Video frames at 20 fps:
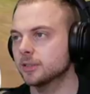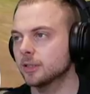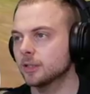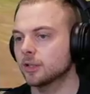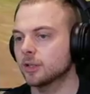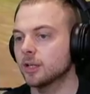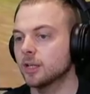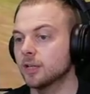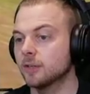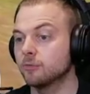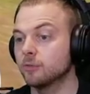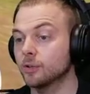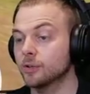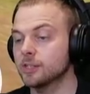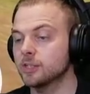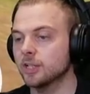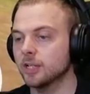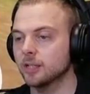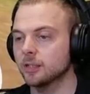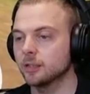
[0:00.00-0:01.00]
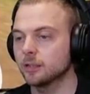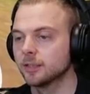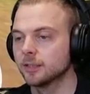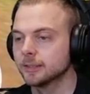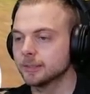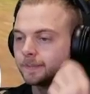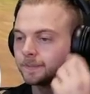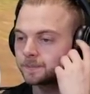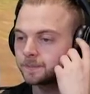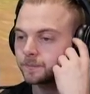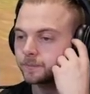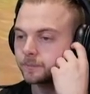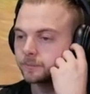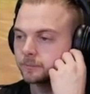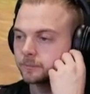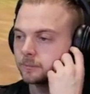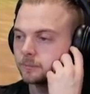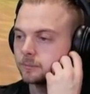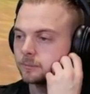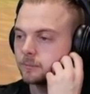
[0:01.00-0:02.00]
uh, uh vlogging channel.
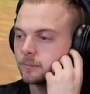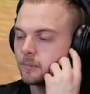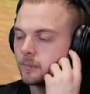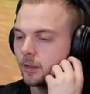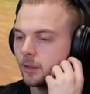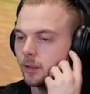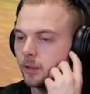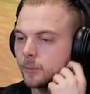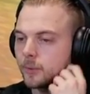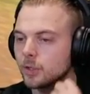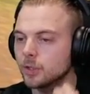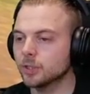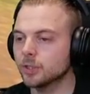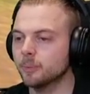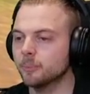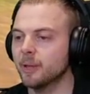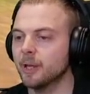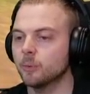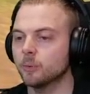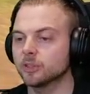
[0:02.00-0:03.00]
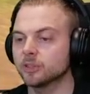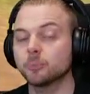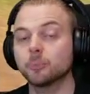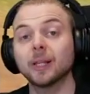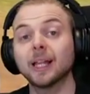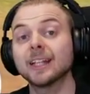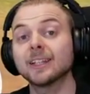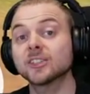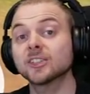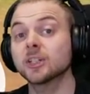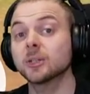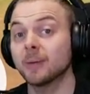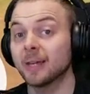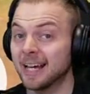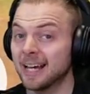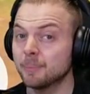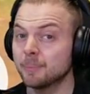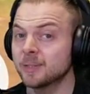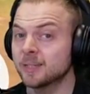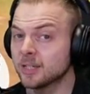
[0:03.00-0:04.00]
Uh, we've got a lot of pet ones planned, so you'll be
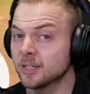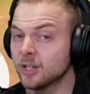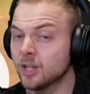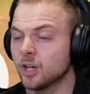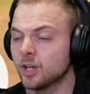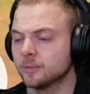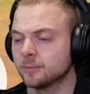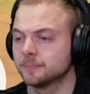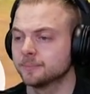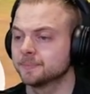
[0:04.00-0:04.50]
happy to know.